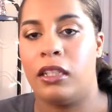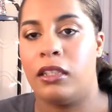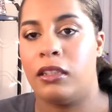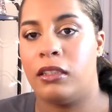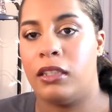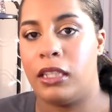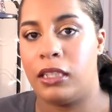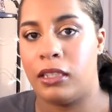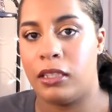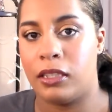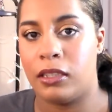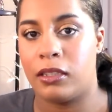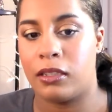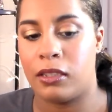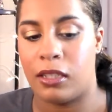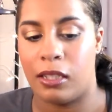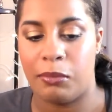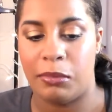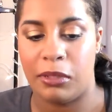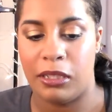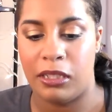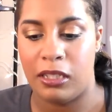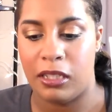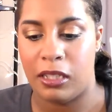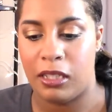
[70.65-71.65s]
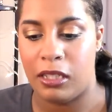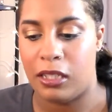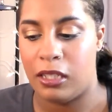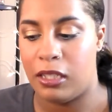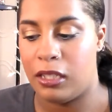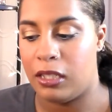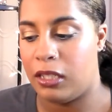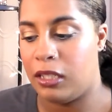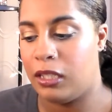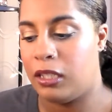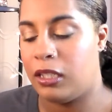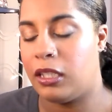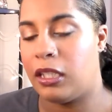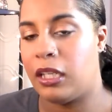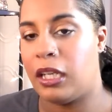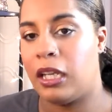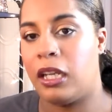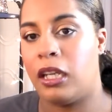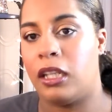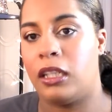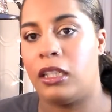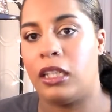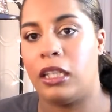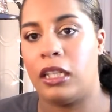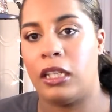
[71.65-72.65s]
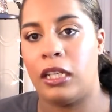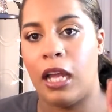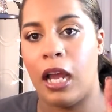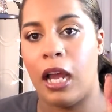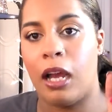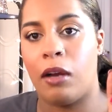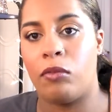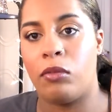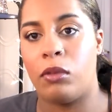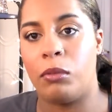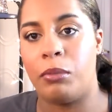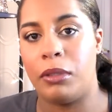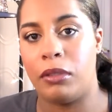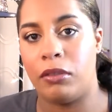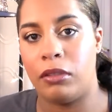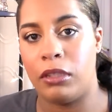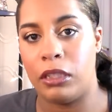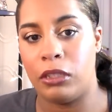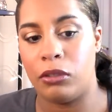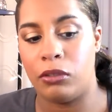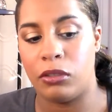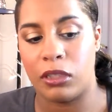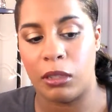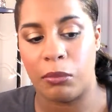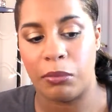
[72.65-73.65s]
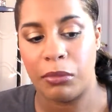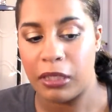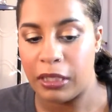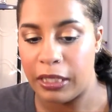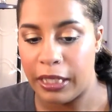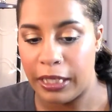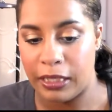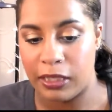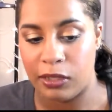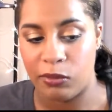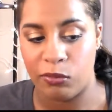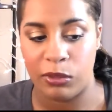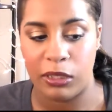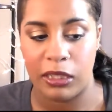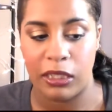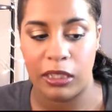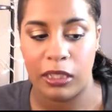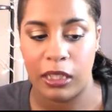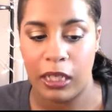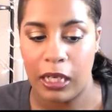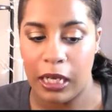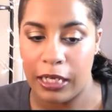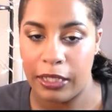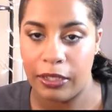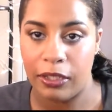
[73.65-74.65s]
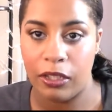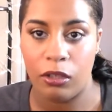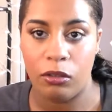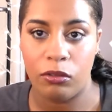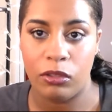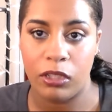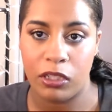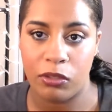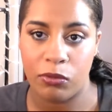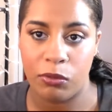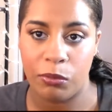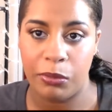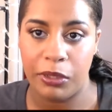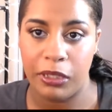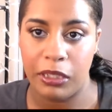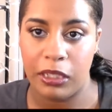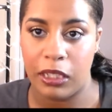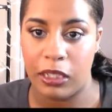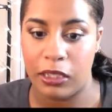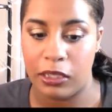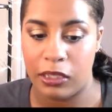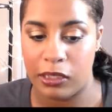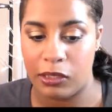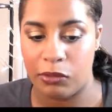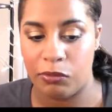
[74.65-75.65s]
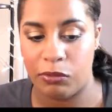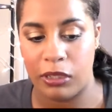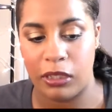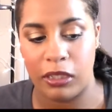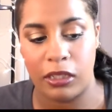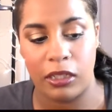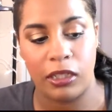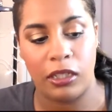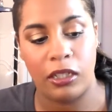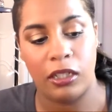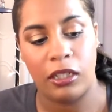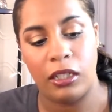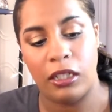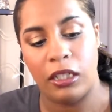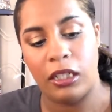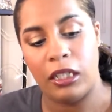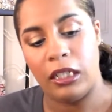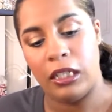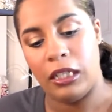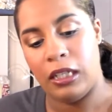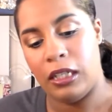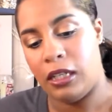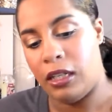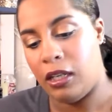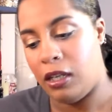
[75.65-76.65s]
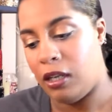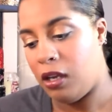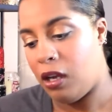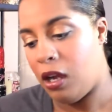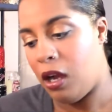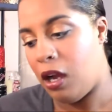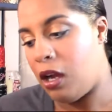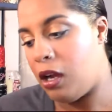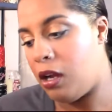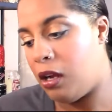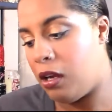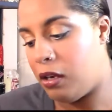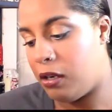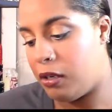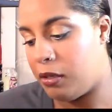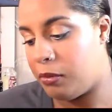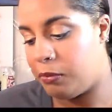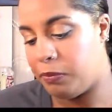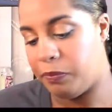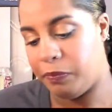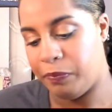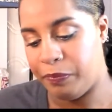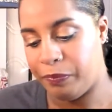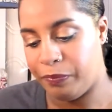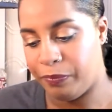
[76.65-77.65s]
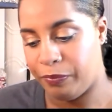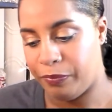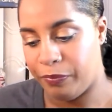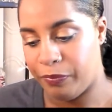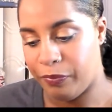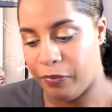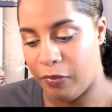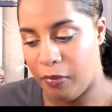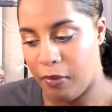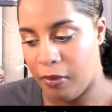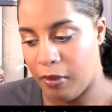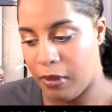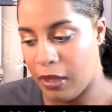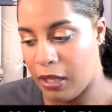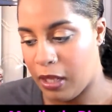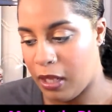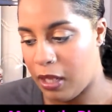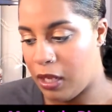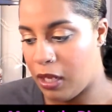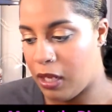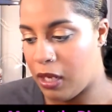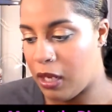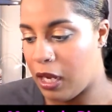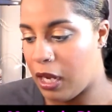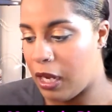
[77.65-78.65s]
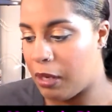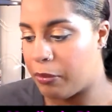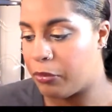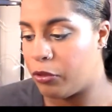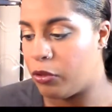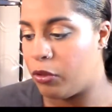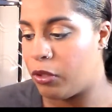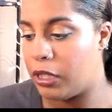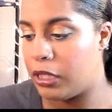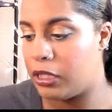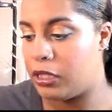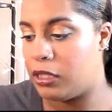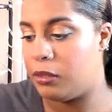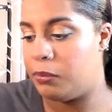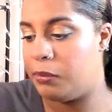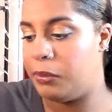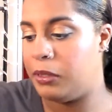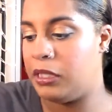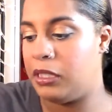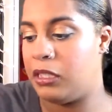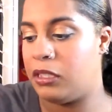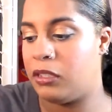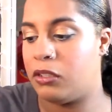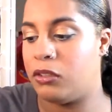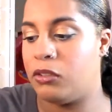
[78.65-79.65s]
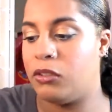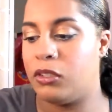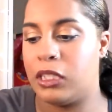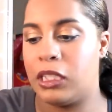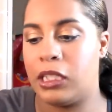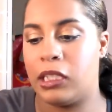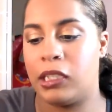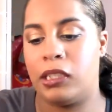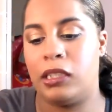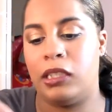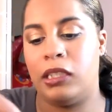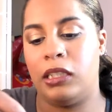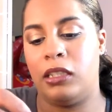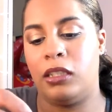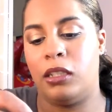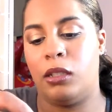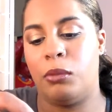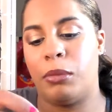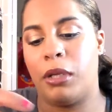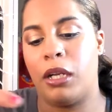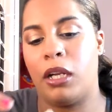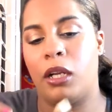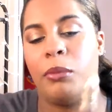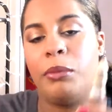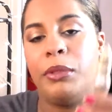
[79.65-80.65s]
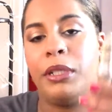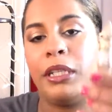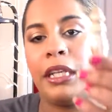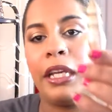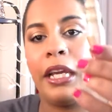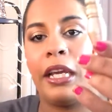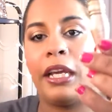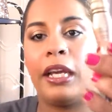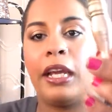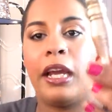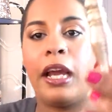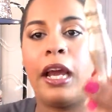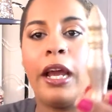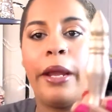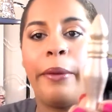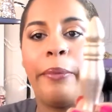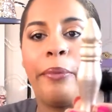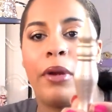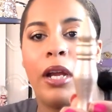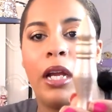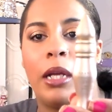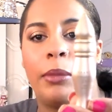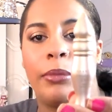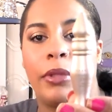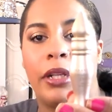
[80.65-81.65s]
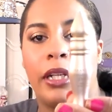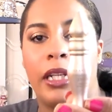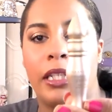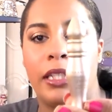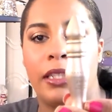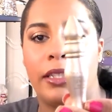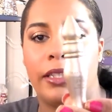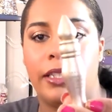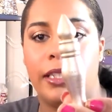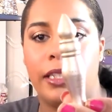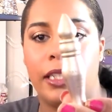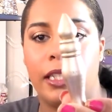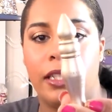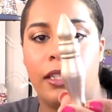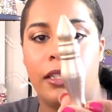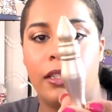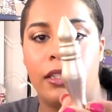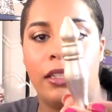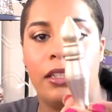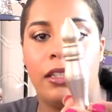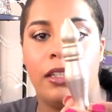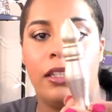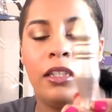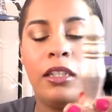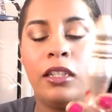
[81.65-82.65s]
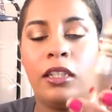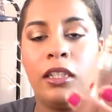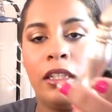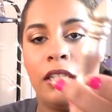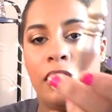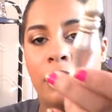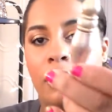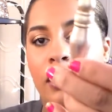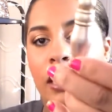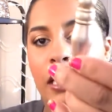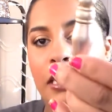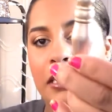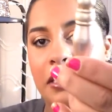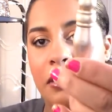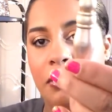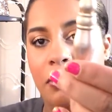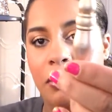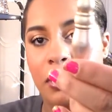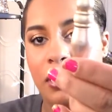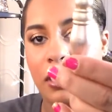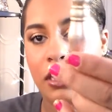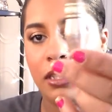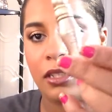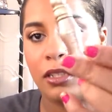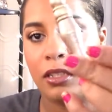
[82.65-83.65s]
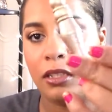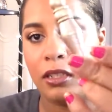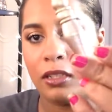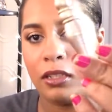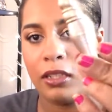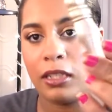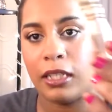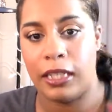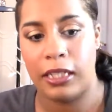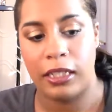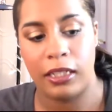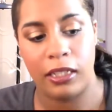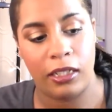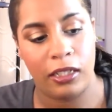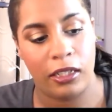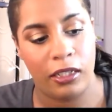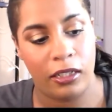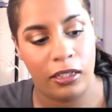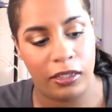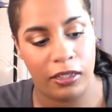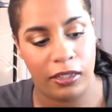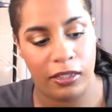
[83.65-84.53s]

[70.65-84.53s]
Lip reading: This is going to be done, and then I will be able to use something next week. I know this will be done this week. I'm going to be using still my Urban Decay eye primer in Sin. You guys know what this looks like.